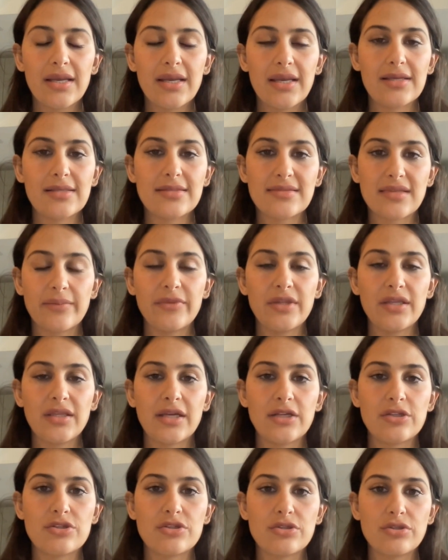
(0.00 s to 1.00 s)
is something
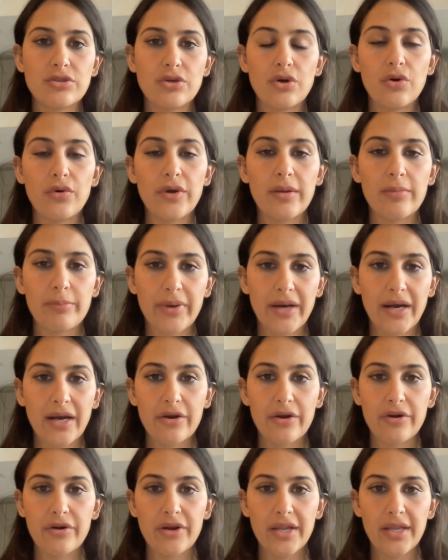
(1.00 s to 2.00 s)
that's so
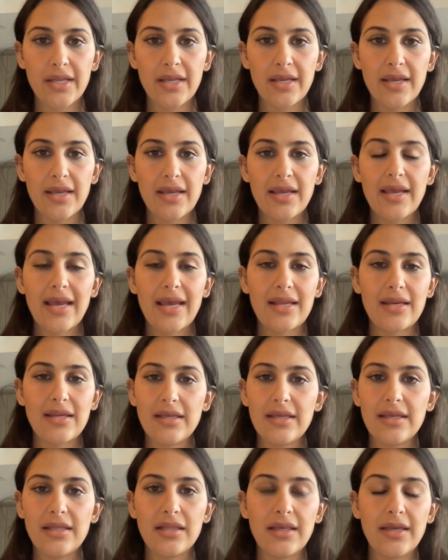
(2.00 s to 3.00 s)
empowering and
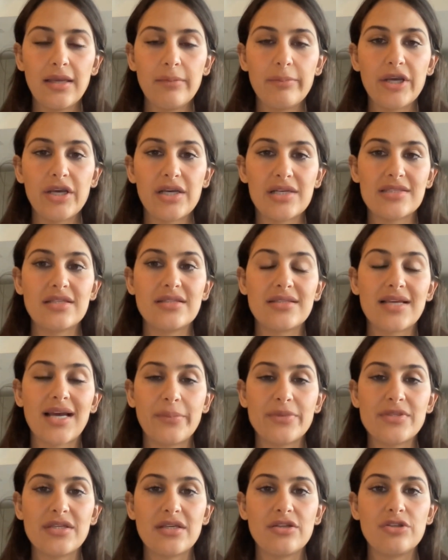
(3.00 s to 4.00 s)
healing because it
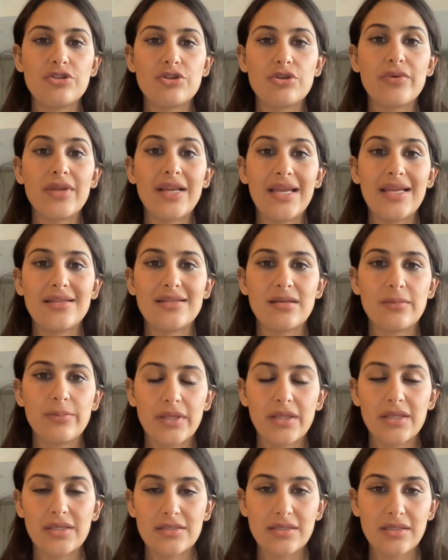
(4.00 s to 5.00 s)
taps into
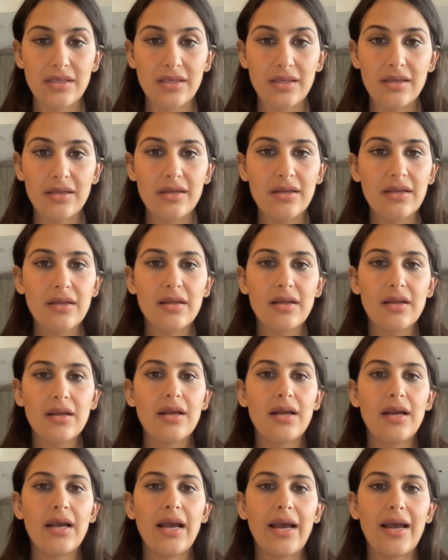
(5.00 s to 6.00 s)
relatability.
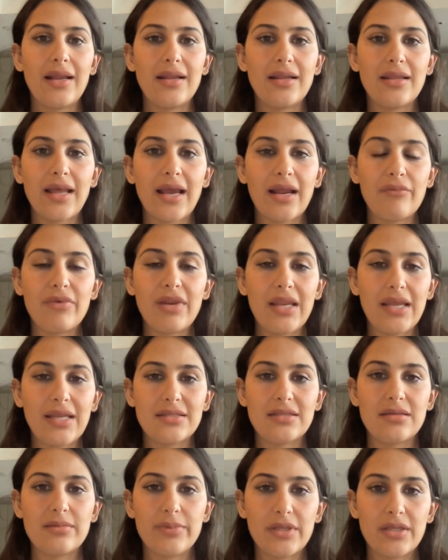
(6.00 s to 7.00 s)
And that
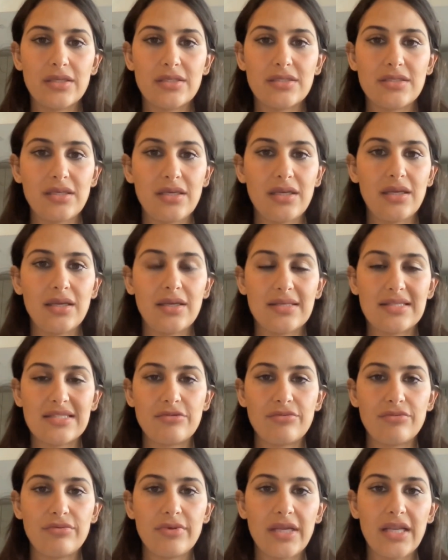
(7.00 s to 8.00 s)
relatability is
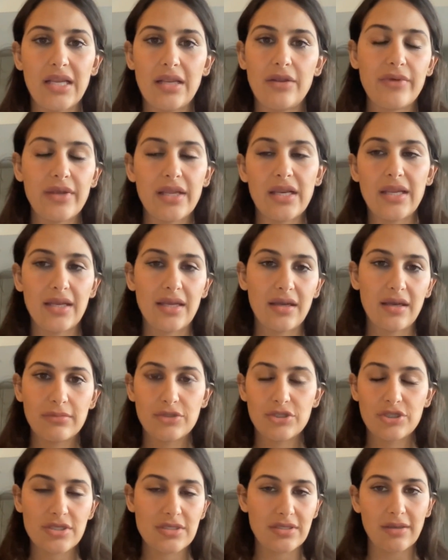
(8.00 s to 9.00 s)
really, really
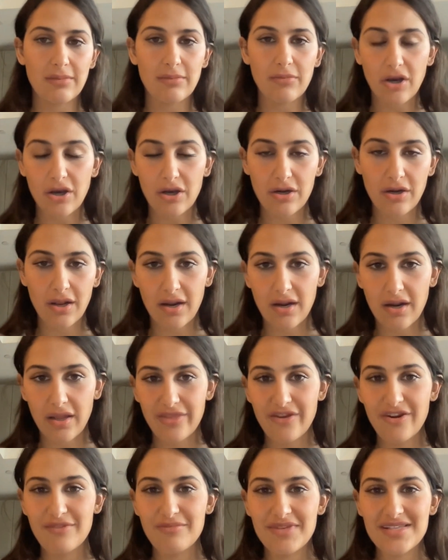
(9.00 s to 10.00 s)
just on
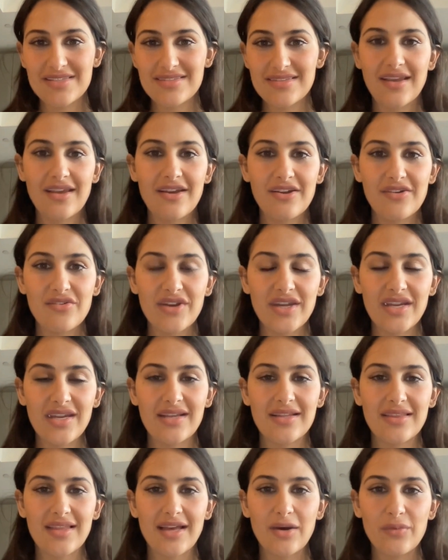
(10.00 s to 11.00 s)
another missing
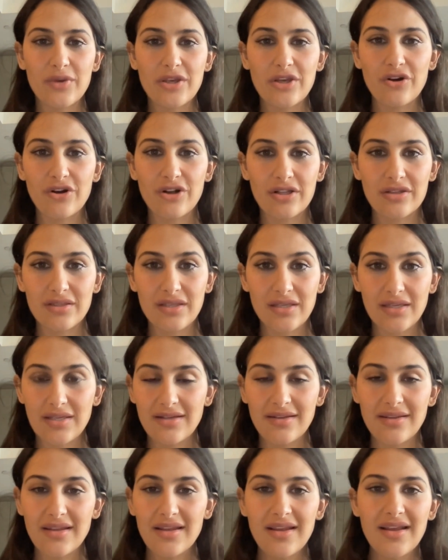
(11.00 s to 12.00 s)
ingredient that we all need.
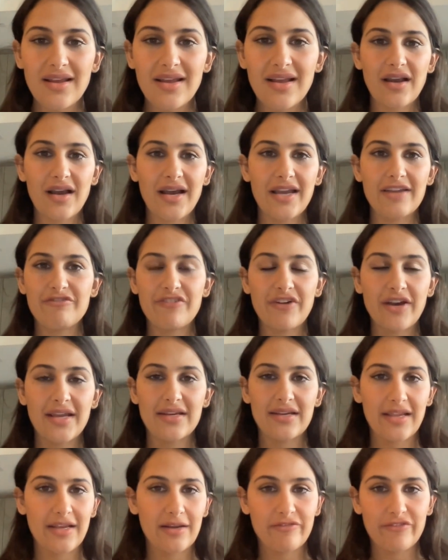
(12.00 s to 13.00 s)
I find,
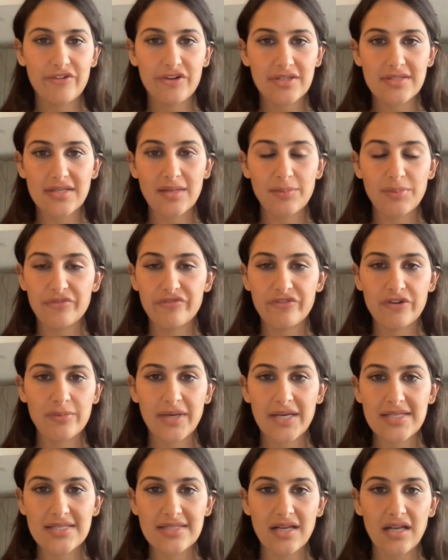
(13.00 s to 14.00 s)
like, for example, for
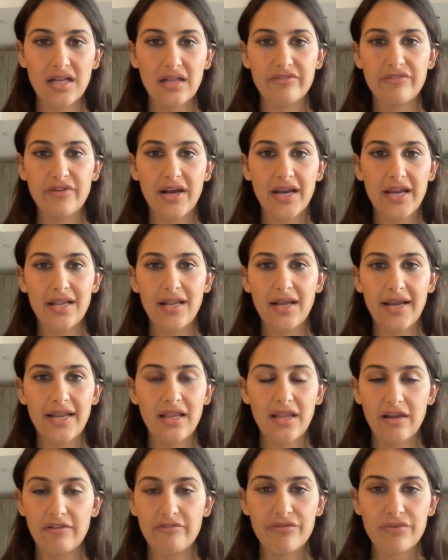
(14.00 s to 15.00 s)
myself, I
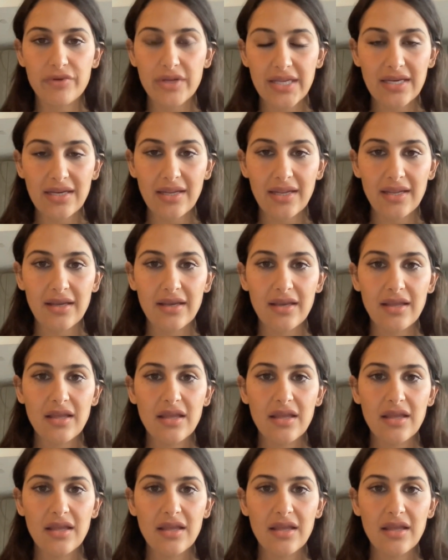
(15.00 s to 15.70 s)
love reading